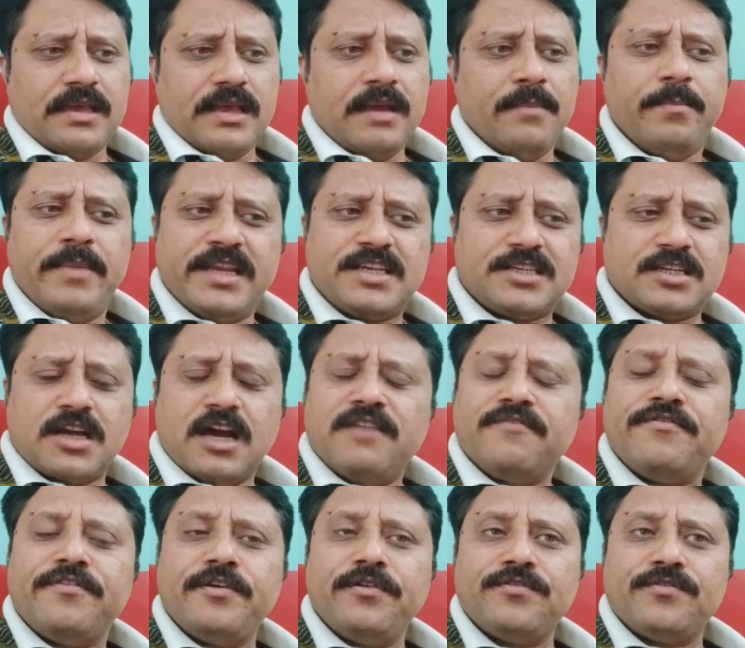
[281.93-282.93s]
a bit
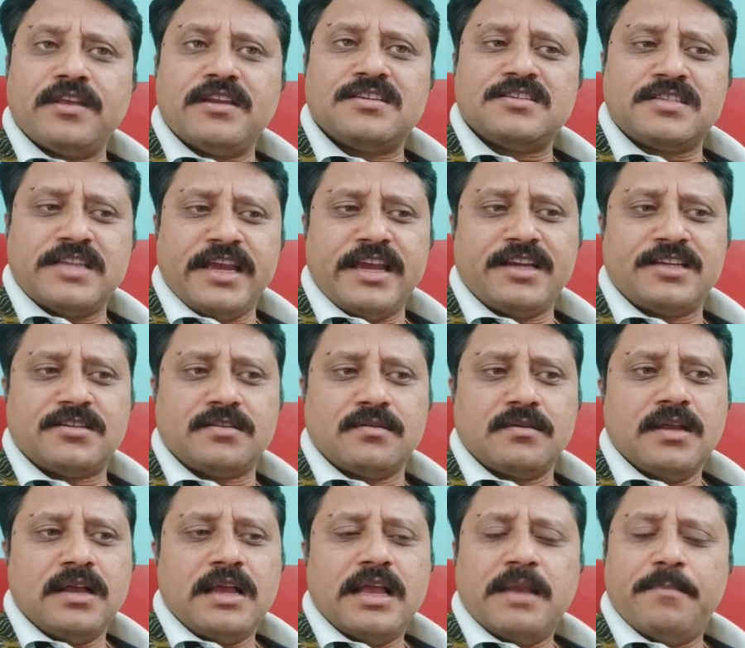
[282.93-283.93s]
confused state,
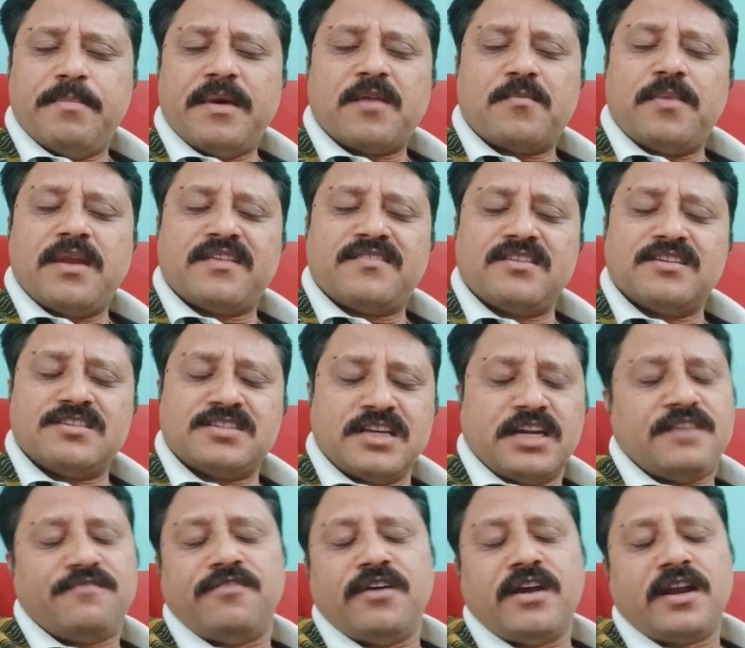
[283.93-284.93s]
a perplexed
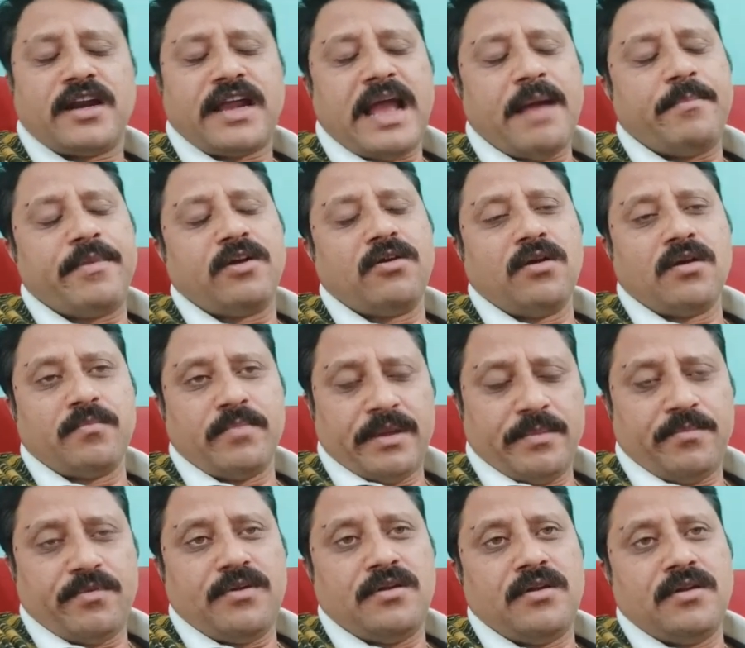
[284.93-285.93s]
state for Capricorn
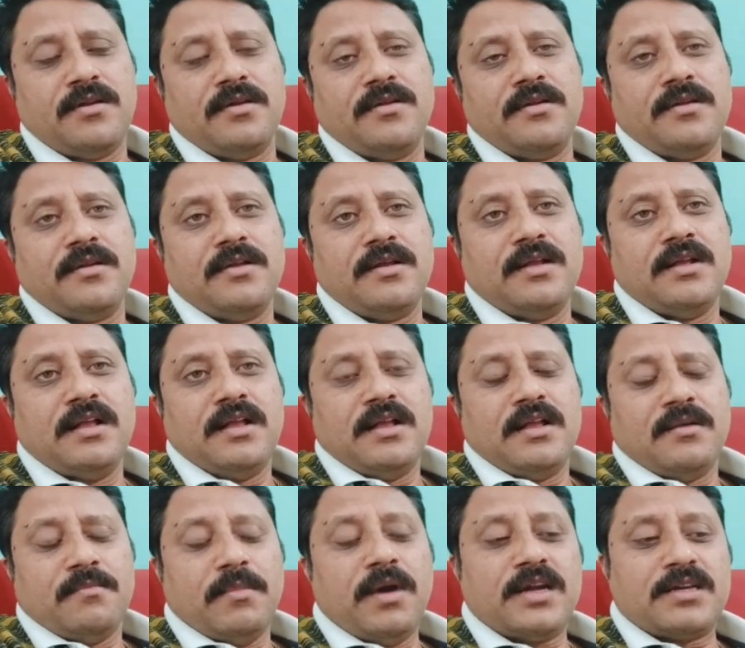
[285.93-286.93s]
people.
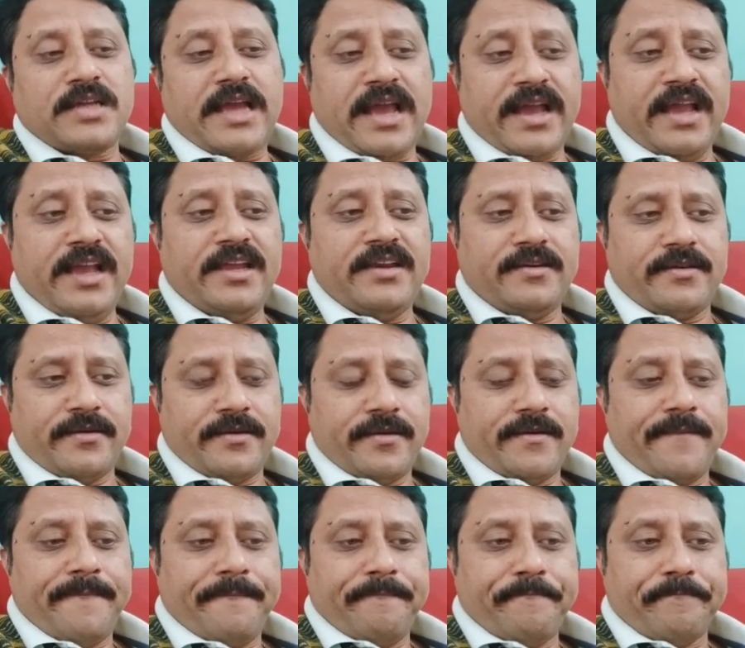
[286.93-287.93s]
But again,
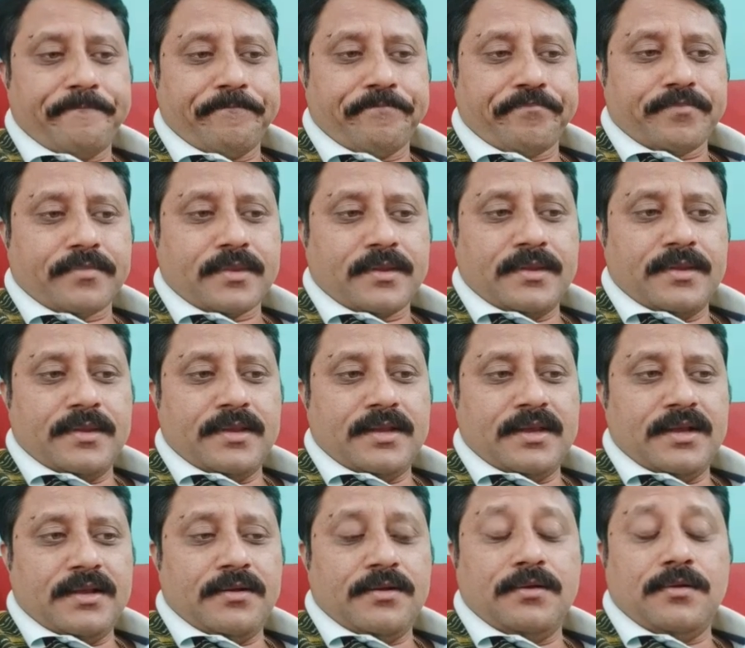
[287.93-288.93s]

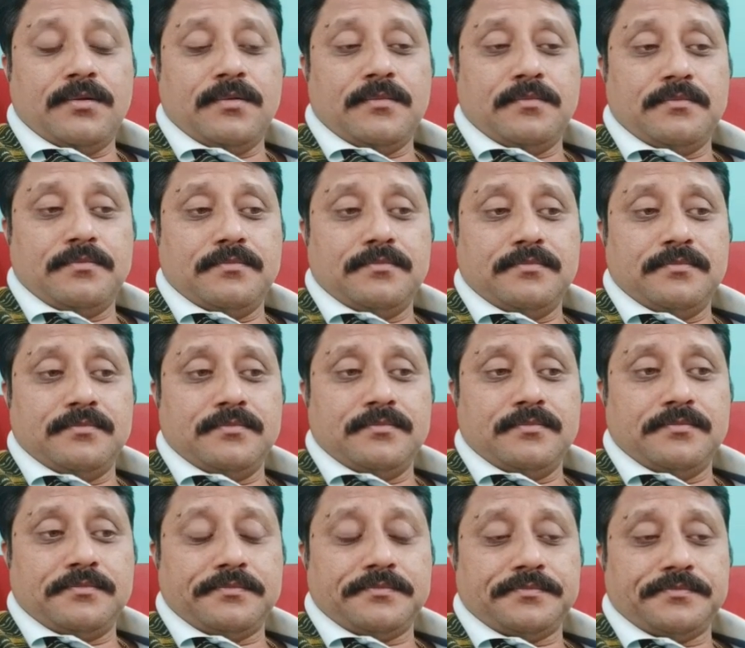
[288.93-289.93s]

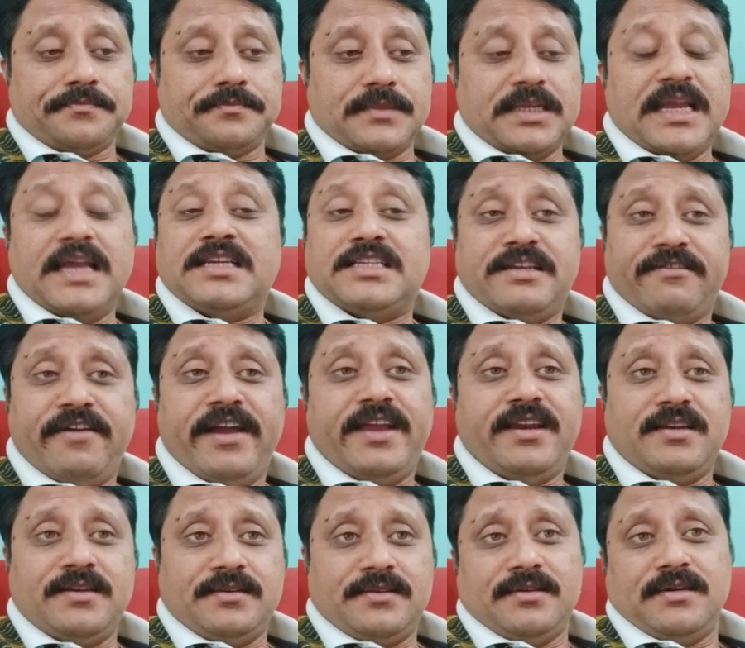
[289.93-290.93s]
a
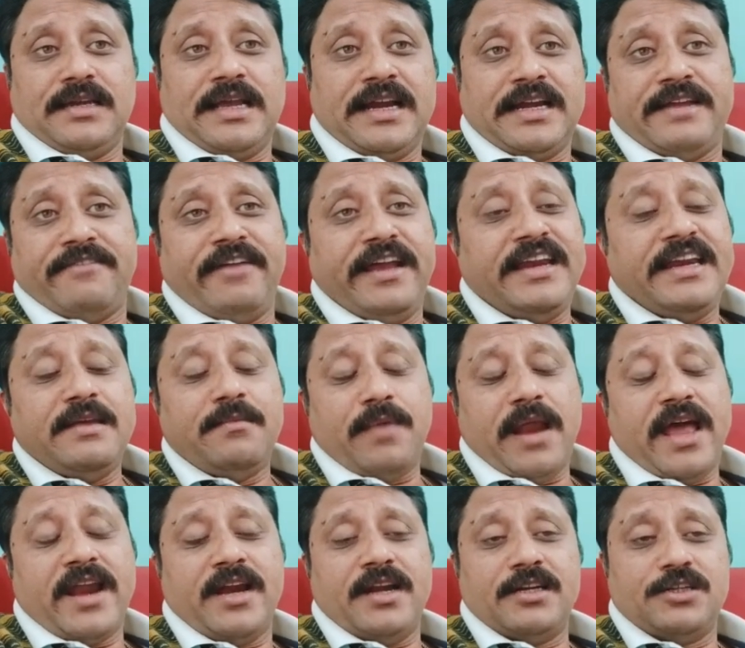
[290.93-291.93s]
divinely
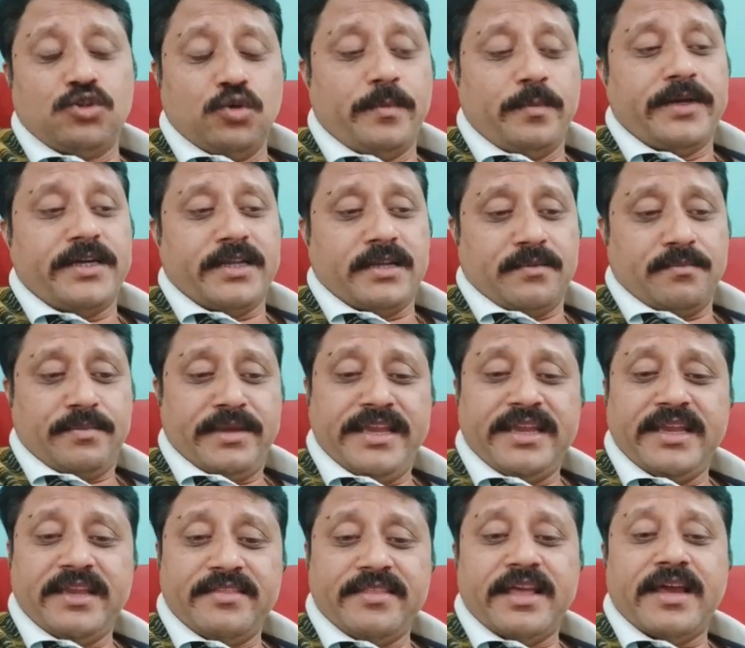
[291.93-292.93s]
planet Jupiter
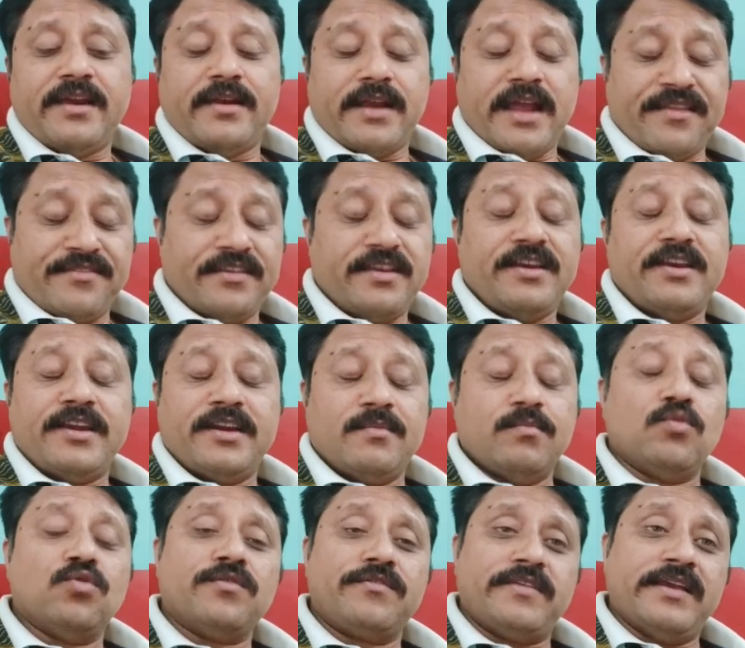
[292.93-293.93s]
being in their ascendant
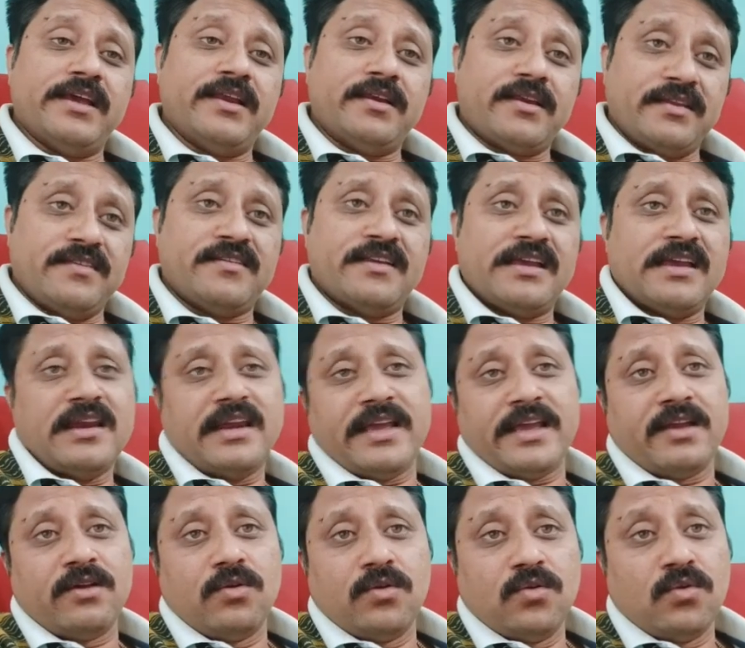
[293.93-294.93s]
moon sign is
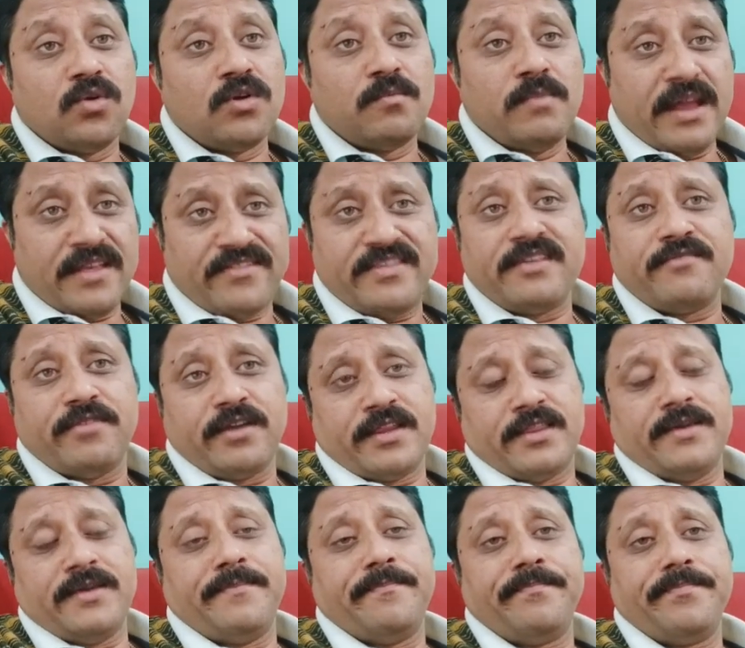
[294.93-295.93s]
really a good blessing for
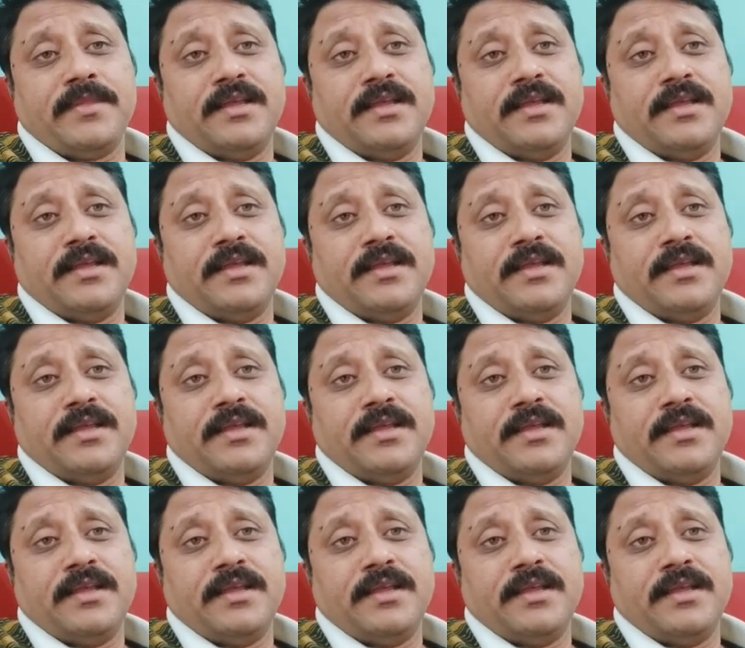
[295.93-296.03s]
them.